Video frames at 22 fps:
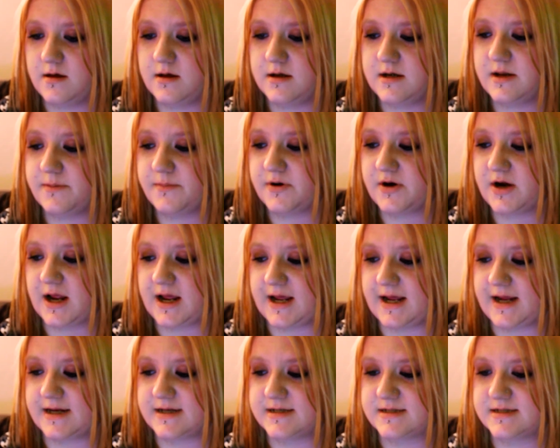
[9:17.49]
Number
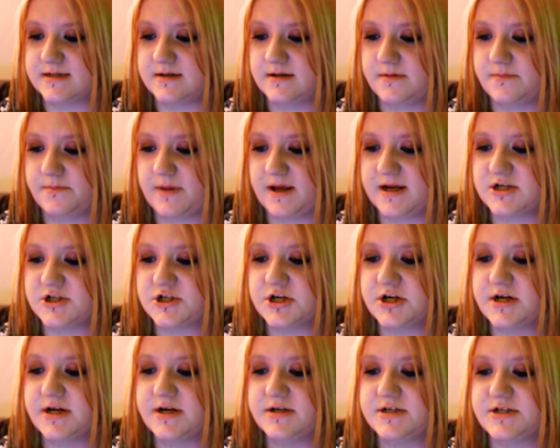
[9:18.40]
8, make
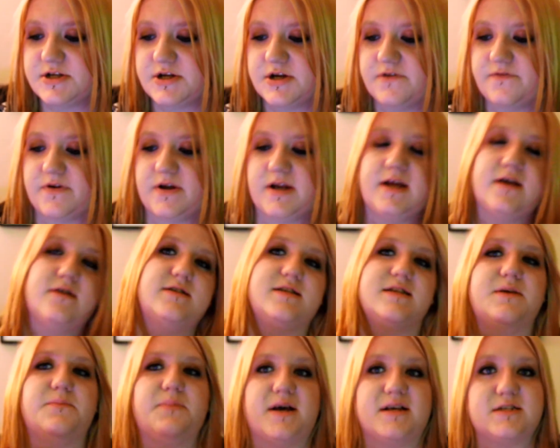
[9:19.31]
sure you do your videos
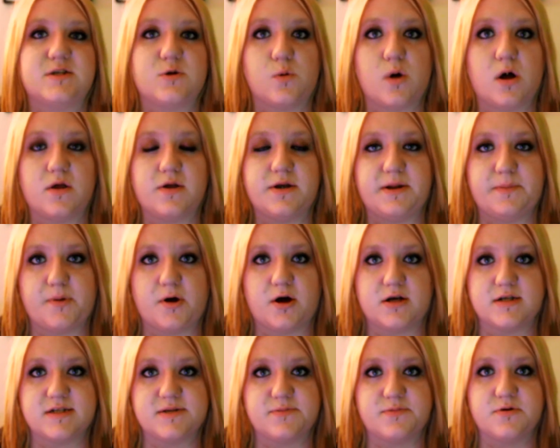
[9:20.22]
in the best quality
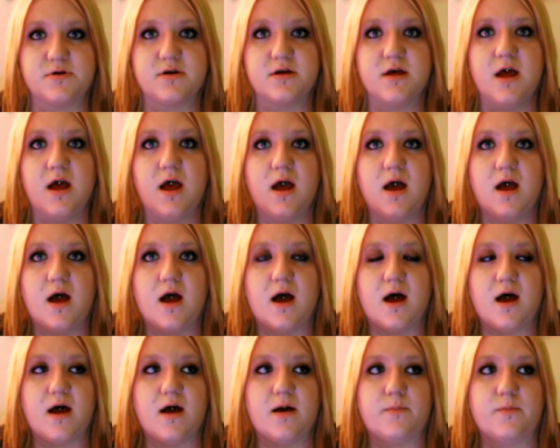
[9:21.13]
possible.
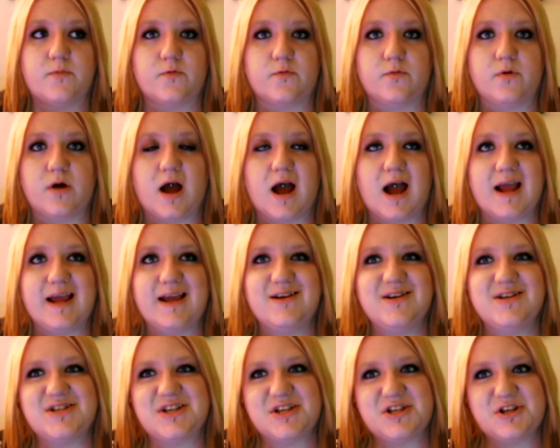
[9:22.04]
I
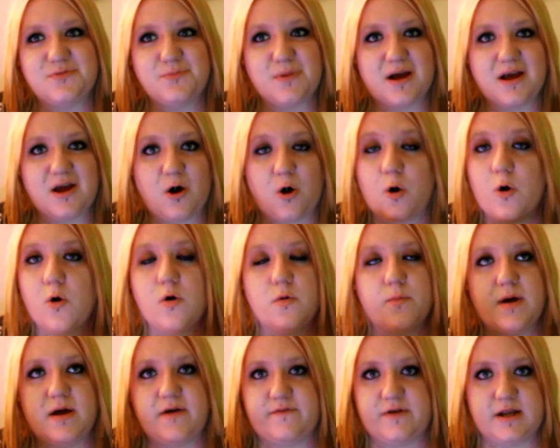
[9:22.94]
used to do
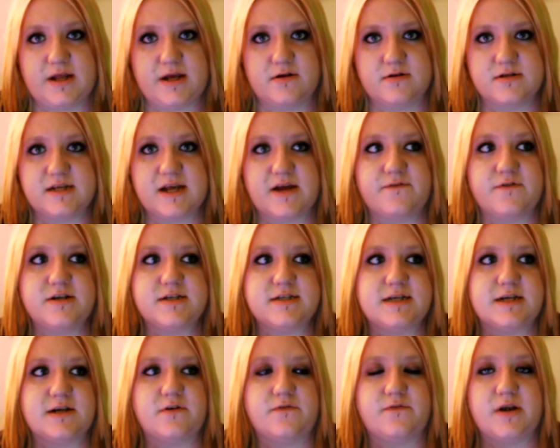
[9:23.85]
all my videos, every
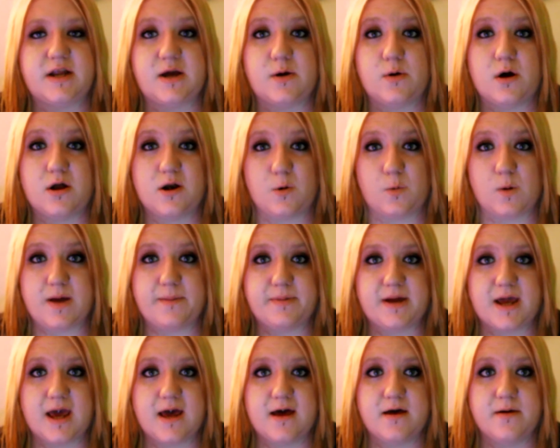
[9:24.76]
single video, on a
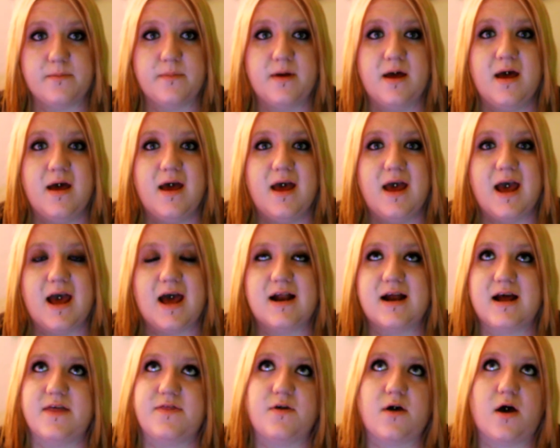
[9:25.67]
webcam,
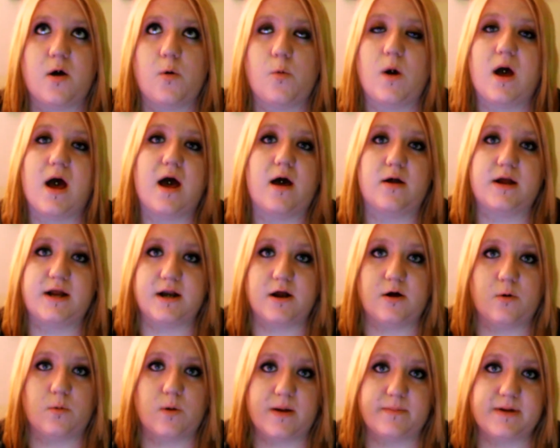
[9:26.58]
and I thought, wow, you
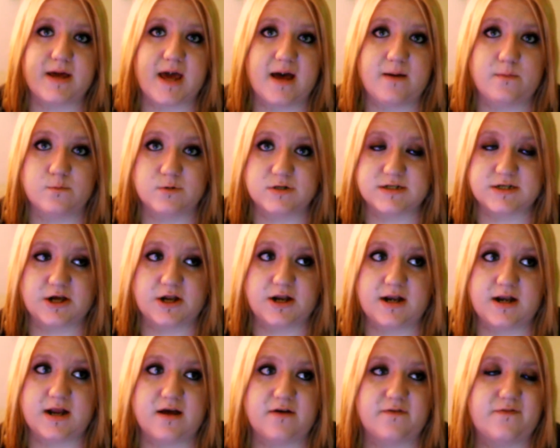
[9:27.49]
know, webcam was good
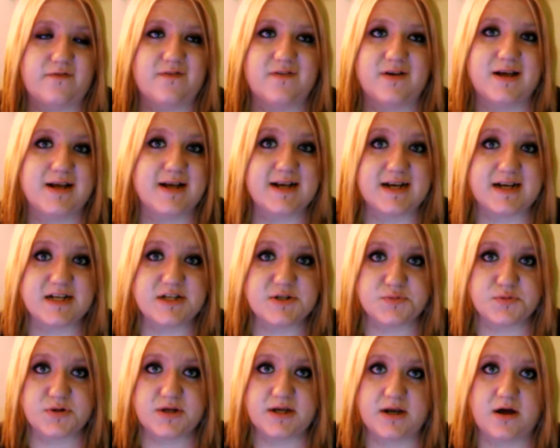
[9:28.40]
enough.
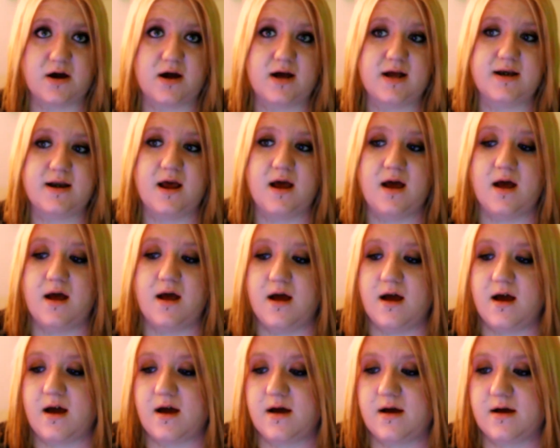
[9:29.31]
It's really not.
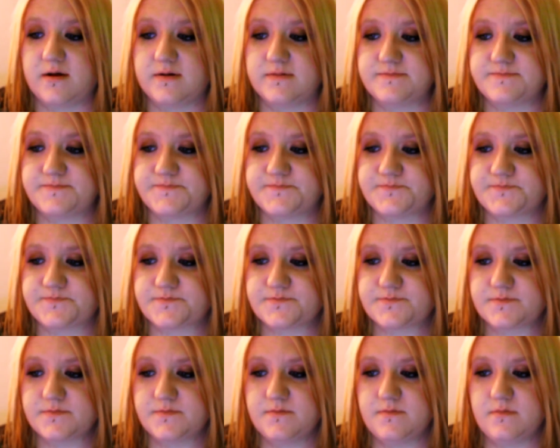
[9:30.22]

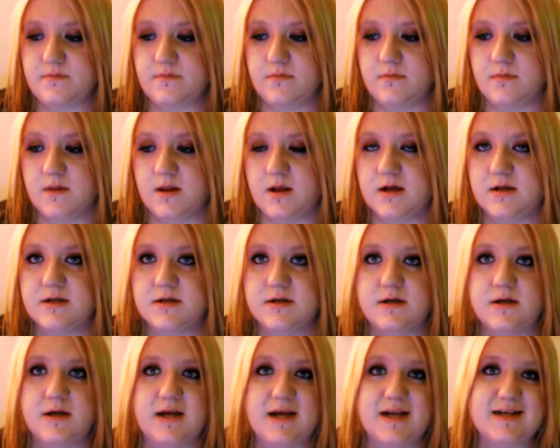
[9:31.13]

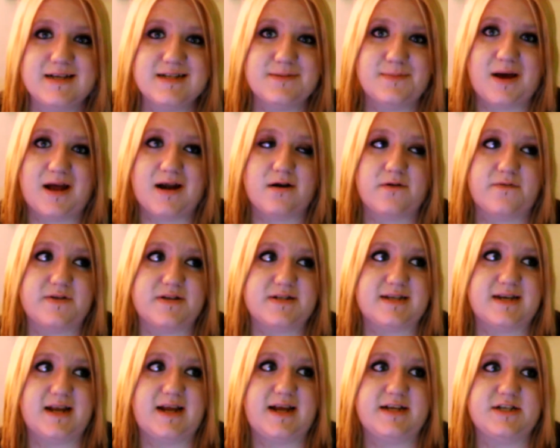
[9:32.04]
It doesn't matter if it's
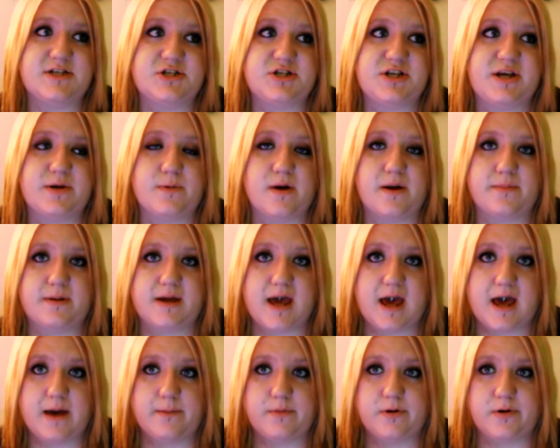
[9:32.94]
an HD
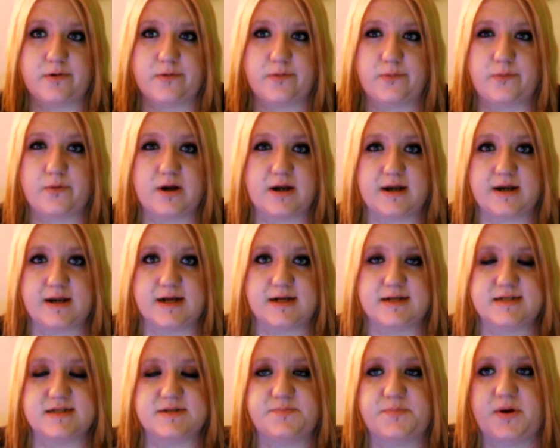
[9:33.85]
webcam or what it
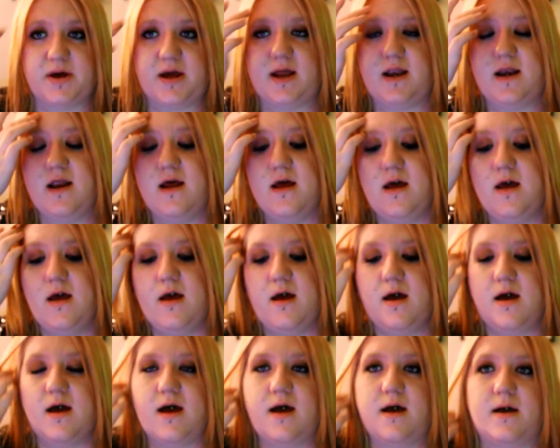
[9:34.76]
is, but
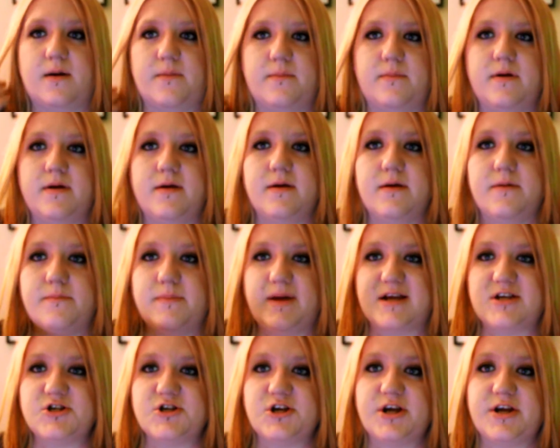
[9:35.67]

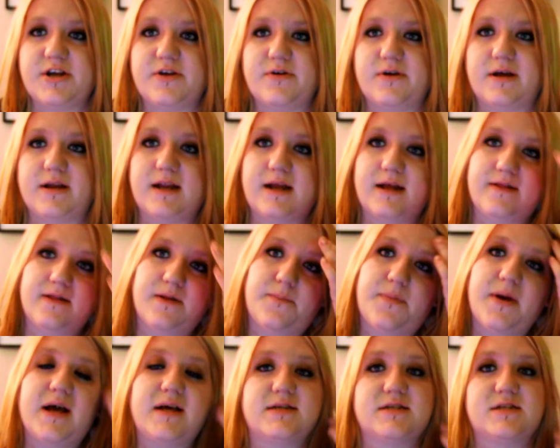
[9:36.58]
make sure you do it in the
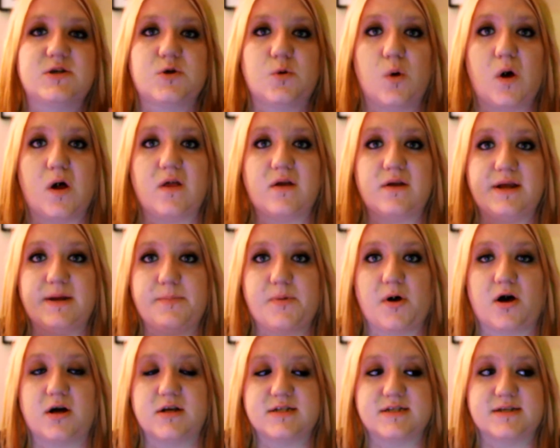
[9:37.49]
best quality
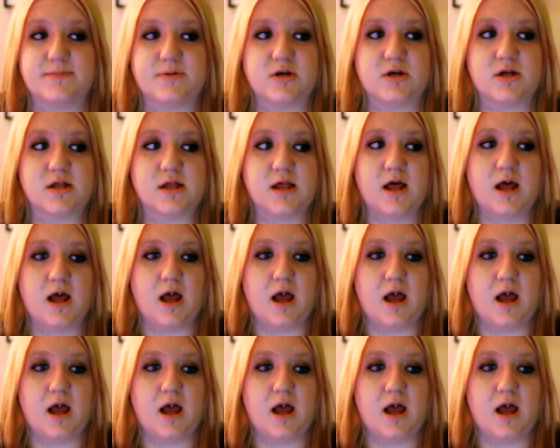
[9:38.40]
possible.